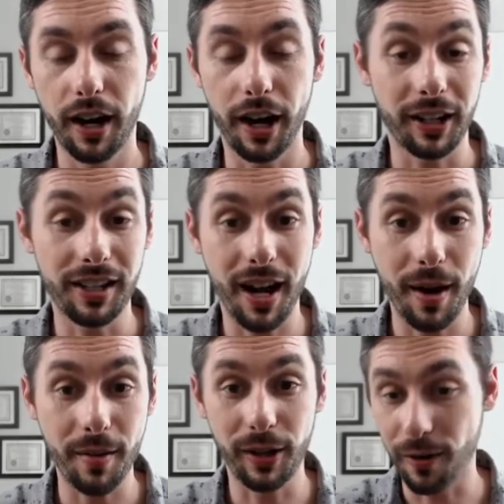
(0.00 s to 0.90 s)
good time
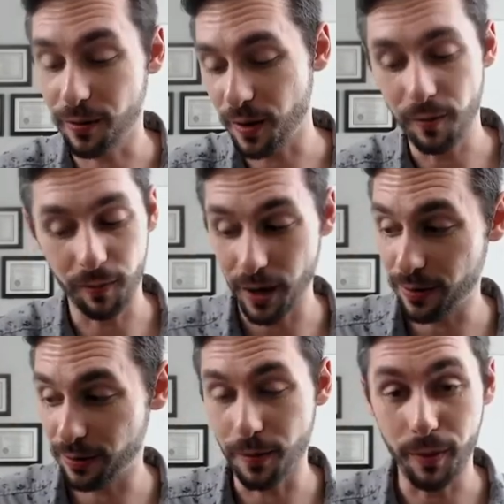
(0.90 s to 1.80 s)
to go right
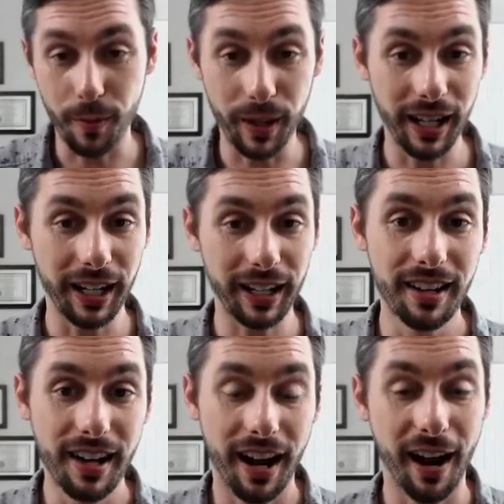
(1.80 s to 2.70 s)
from the beginning.
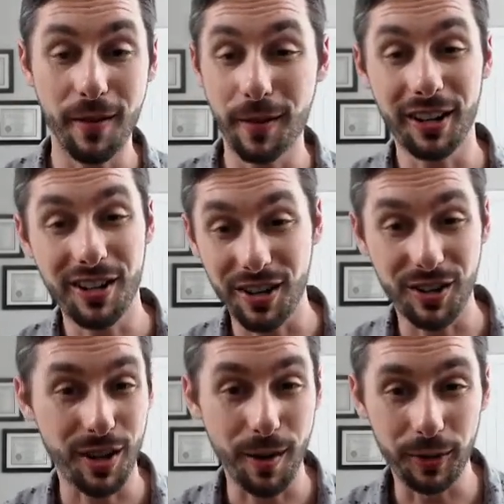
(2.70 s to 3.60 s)
Maybe I'll change it
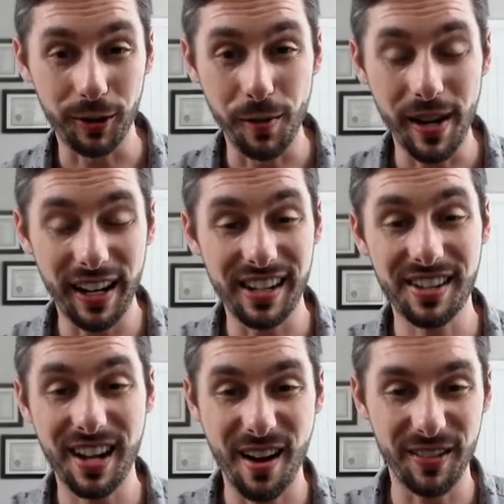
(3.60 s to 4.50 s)
up a little bit as
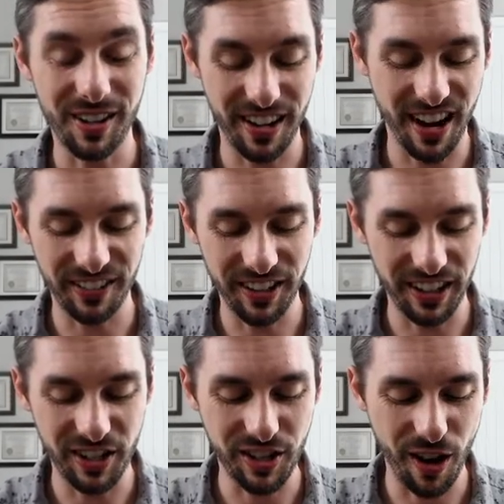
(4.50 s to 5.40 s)
time goes on with
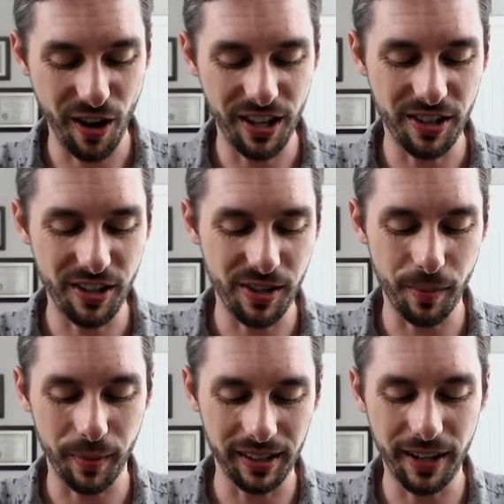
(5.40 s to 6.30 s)
each show and do
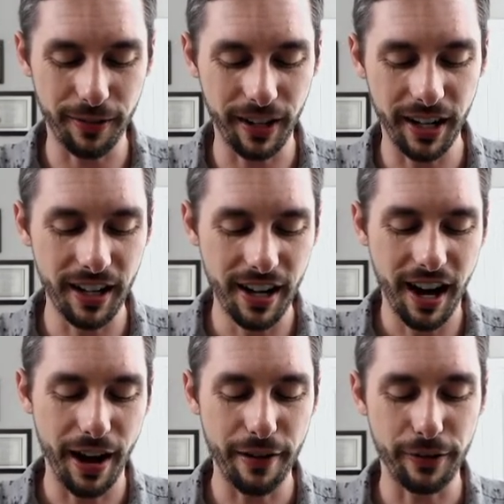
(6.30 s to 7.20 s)
something different
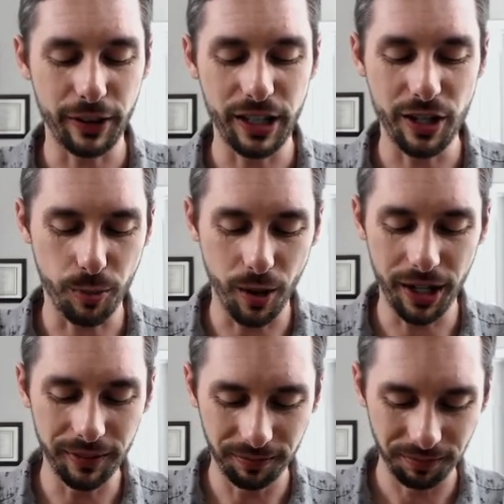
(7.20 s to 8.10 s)
for each
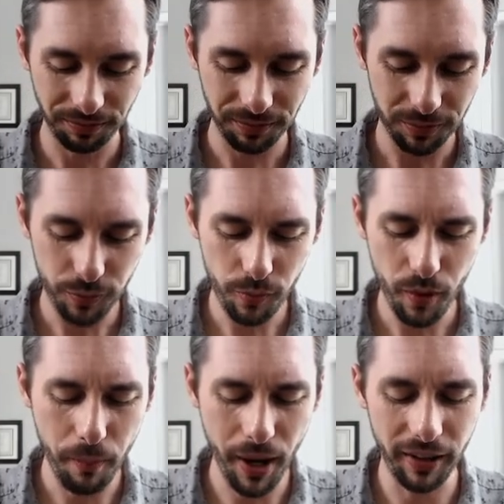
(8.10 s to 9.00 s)
one.
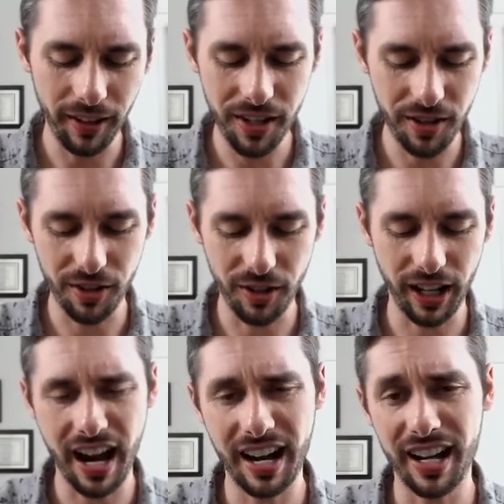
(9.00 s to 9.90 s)
But let's just look
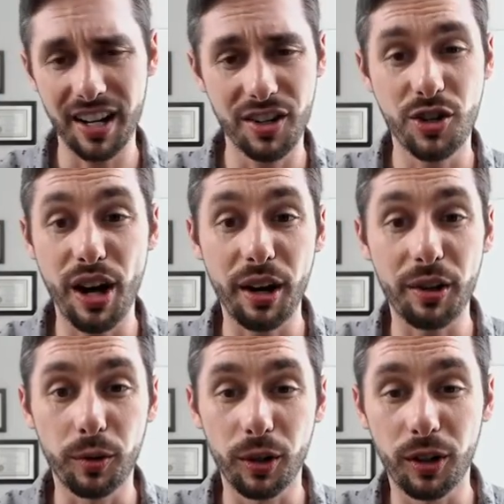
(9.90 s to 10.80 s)
at a
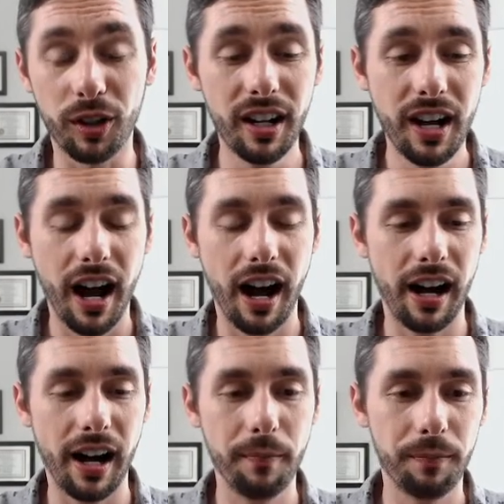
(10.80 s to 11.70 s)
general
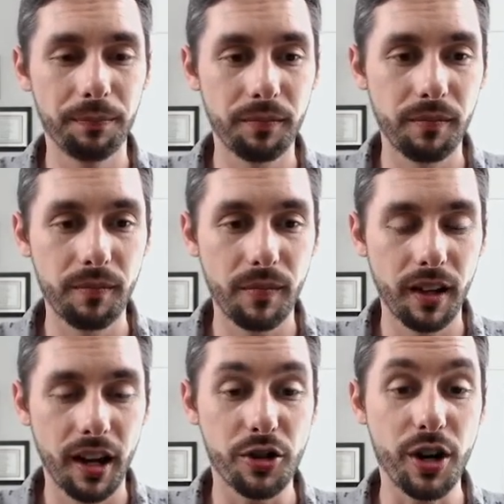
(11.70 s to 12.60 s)

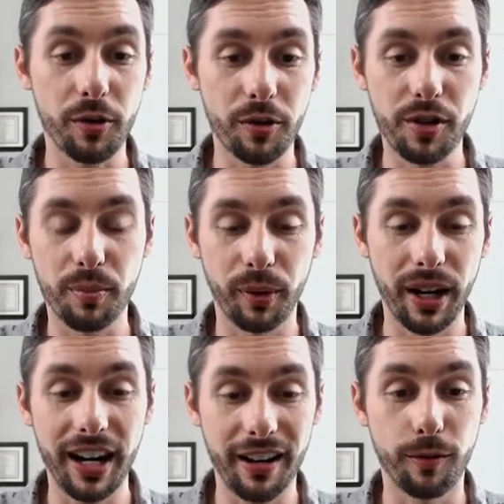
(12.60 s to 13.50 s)

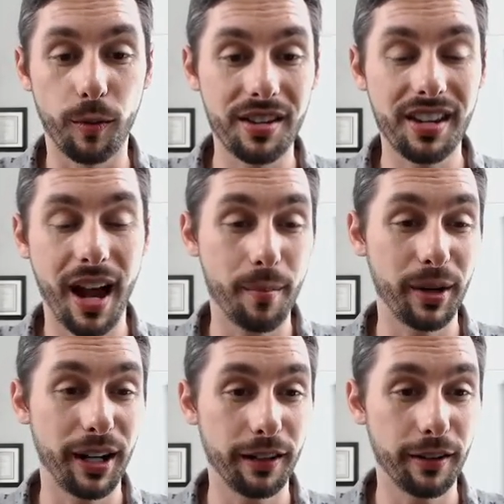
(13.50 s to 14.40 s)
display of what's
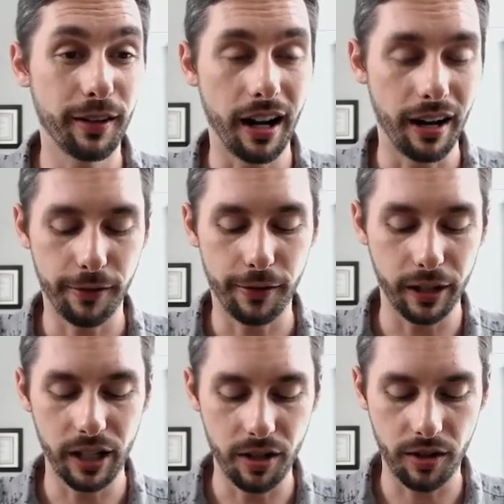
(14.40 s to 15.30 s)
happening for
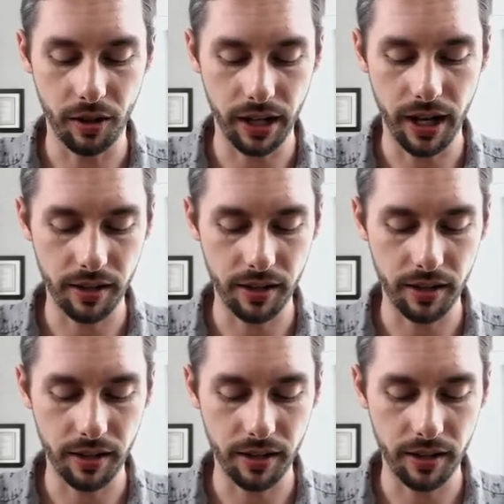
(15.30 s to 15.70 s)
each zodiac